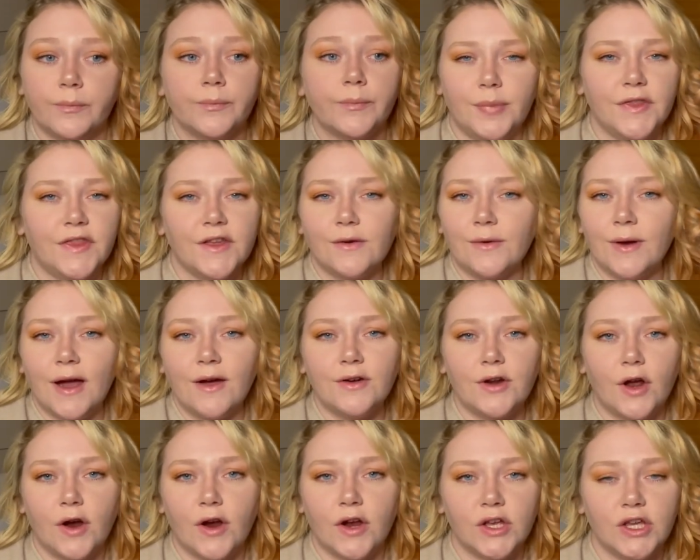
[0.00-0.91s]
But the Crown
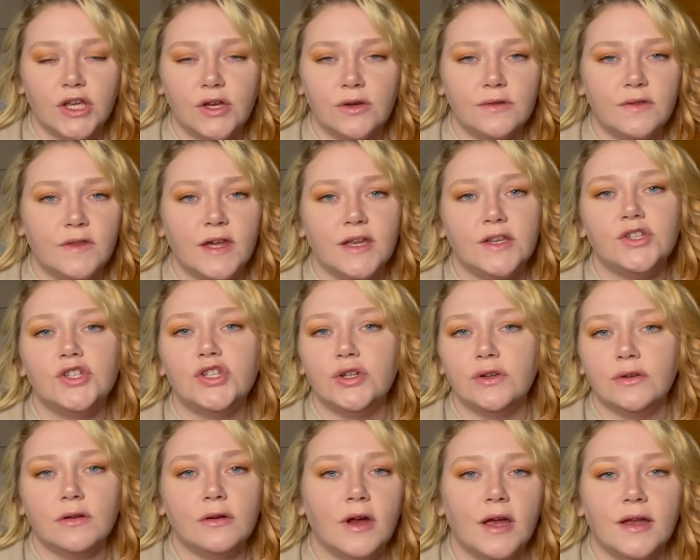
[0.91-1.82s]
argued that
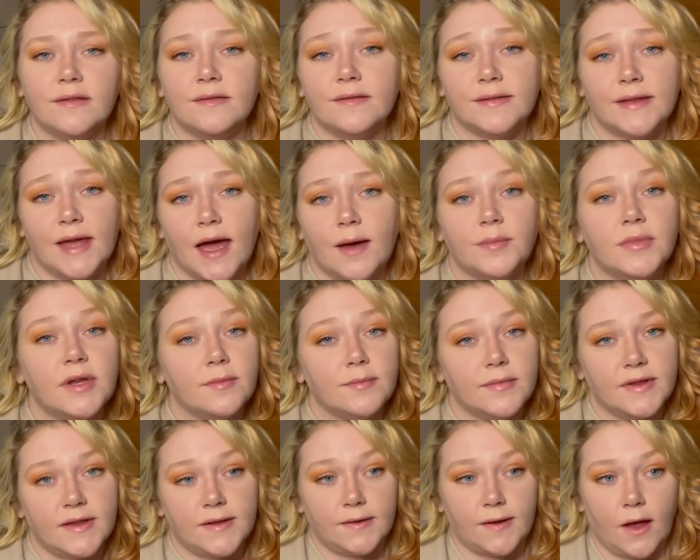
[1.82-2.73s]
Junior had stabbed
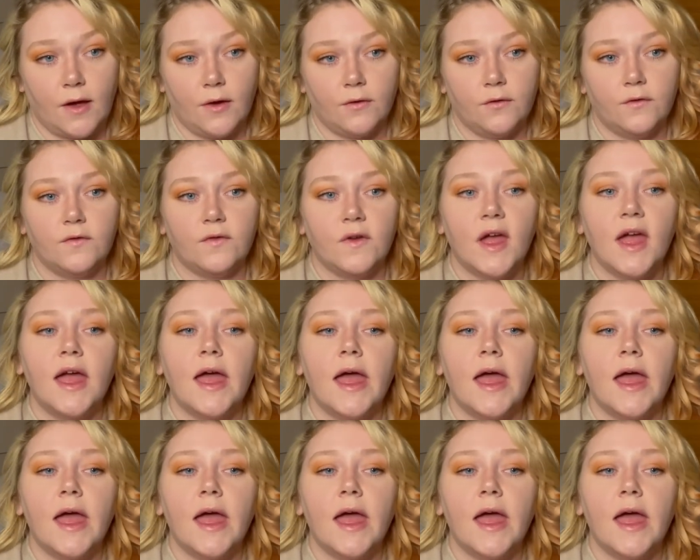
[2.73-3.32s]
himself,